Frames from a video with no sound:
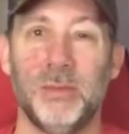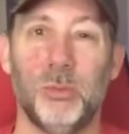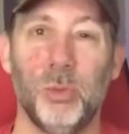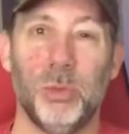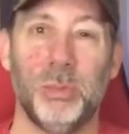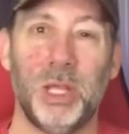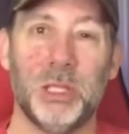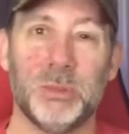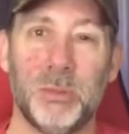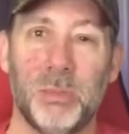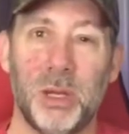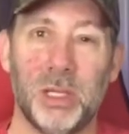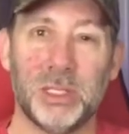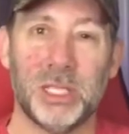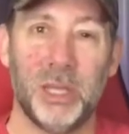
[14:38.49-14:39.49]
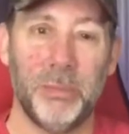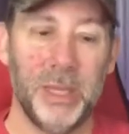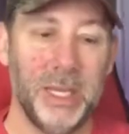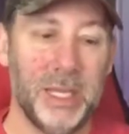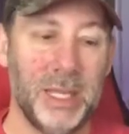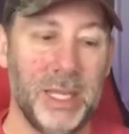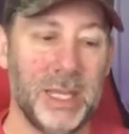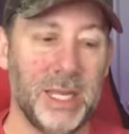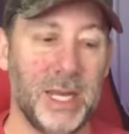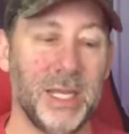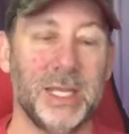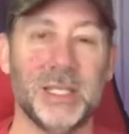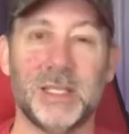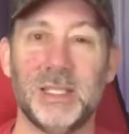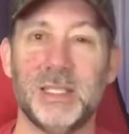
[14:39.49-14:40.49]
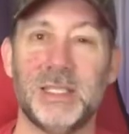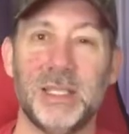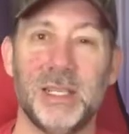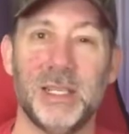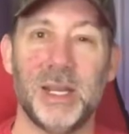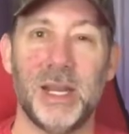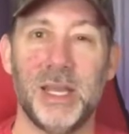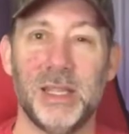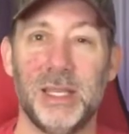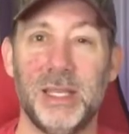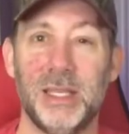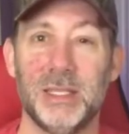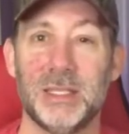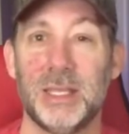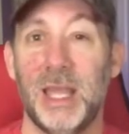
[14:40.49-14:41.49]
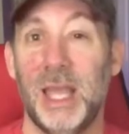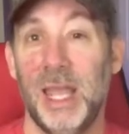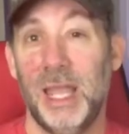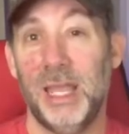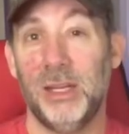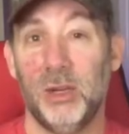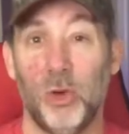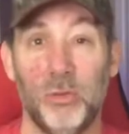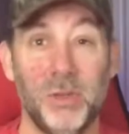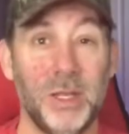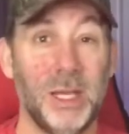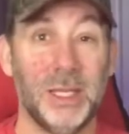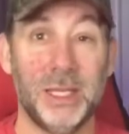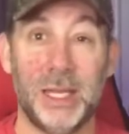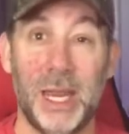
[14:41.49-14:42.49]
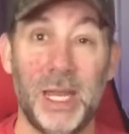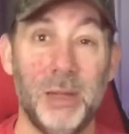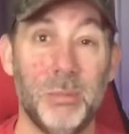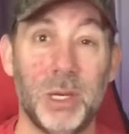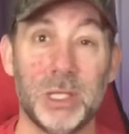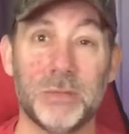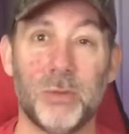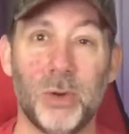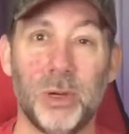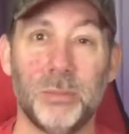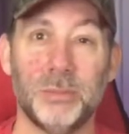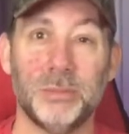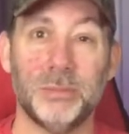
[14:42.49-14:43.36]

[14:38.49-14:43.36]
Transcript: replacement balls come in and then I'll get the listing done on these. And hopefully I'll get 80 bucks for them.